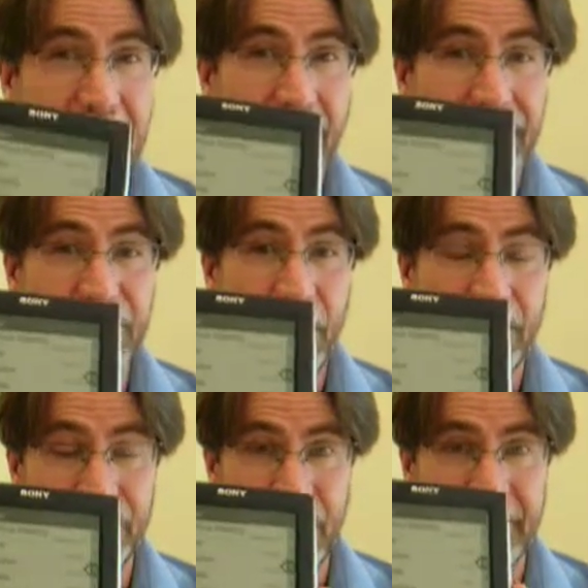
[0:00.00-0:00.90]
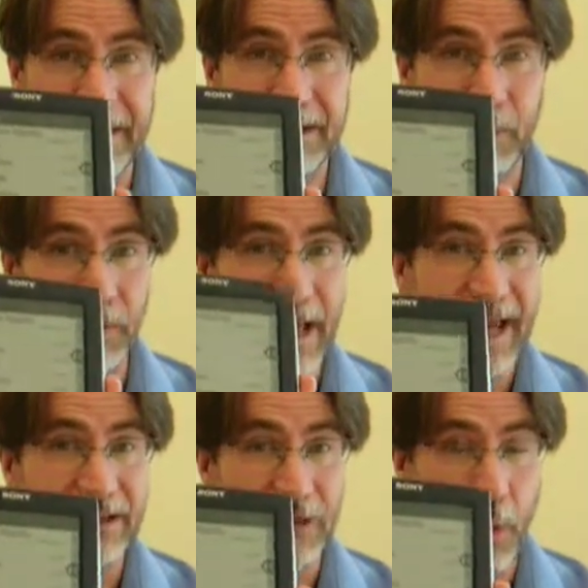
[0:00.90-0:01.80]
a charge on this will
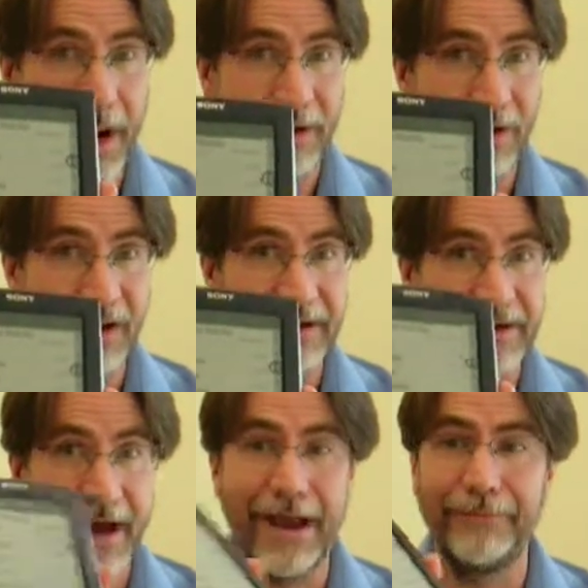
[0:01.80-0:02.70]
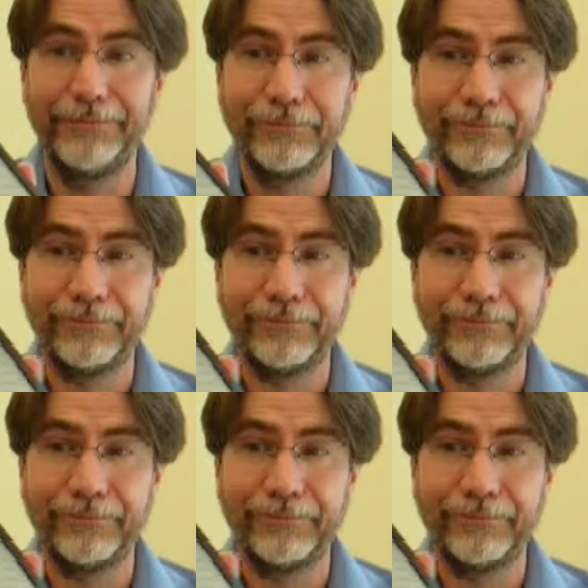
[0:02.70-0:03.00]
last quite a long time.